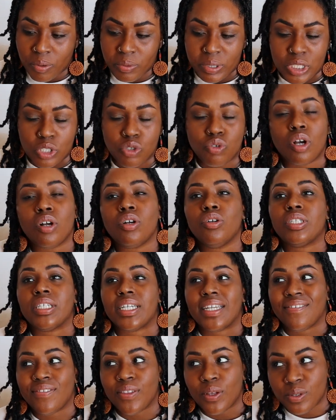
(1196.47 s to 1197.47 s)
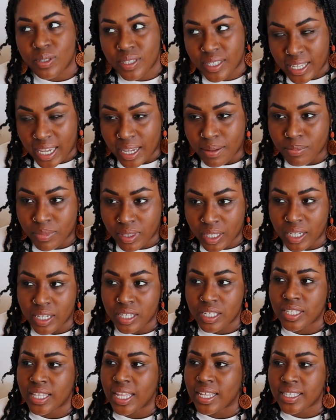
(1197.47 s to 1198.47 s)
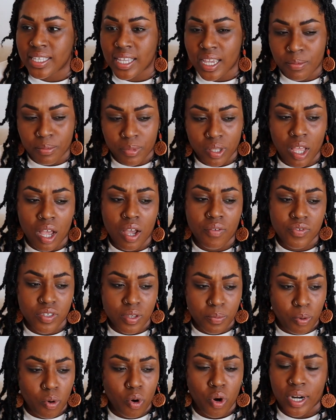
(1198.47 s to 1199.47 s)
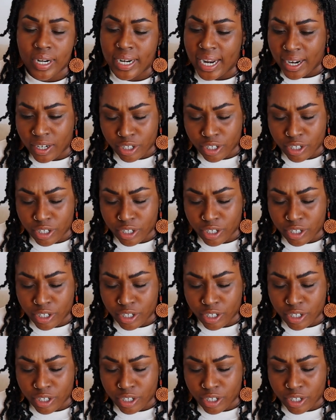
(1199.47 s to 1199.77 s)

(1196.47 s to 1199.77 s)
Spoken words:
but we struggle to give those same things, that same love, support, and